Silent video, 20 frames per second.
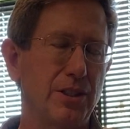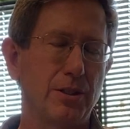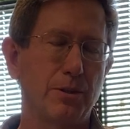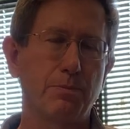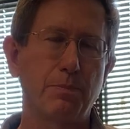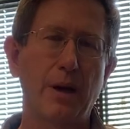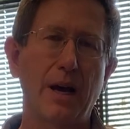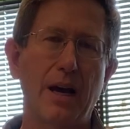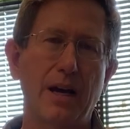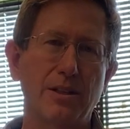as
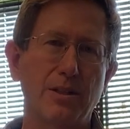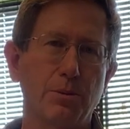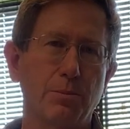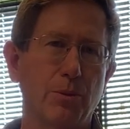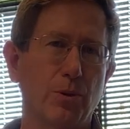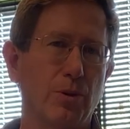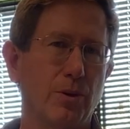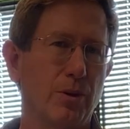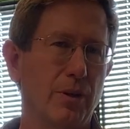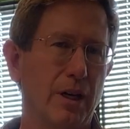
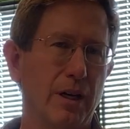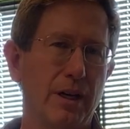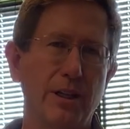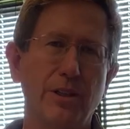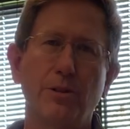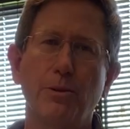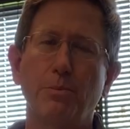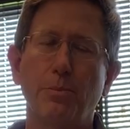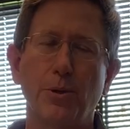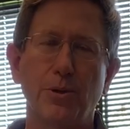possible,
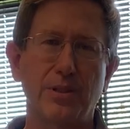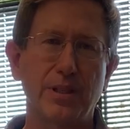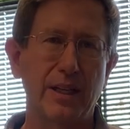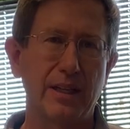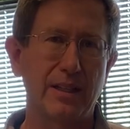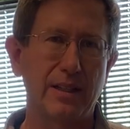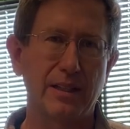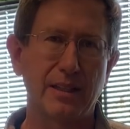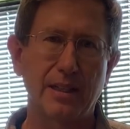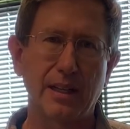100%
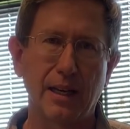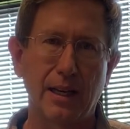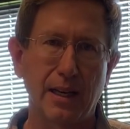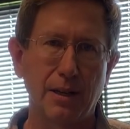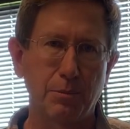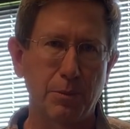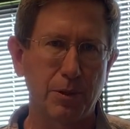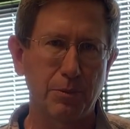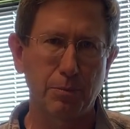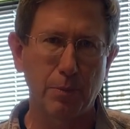of the
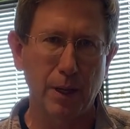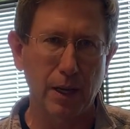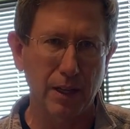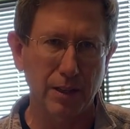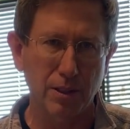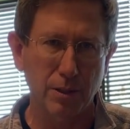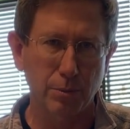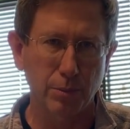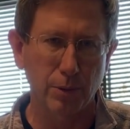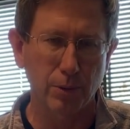time if
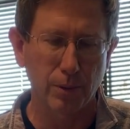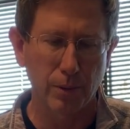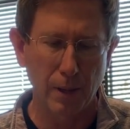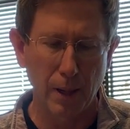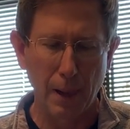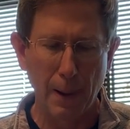possible.